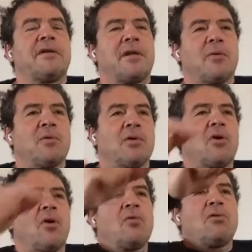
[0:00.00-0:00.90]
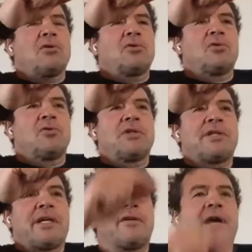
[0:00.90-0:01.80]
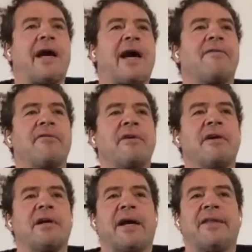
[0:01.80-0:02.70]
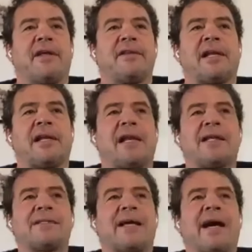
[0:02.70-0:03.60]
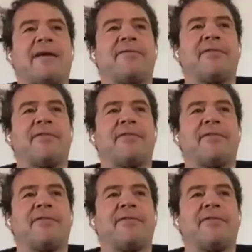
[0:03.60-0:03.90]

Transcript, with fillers: then we'll go to the second half and then the last half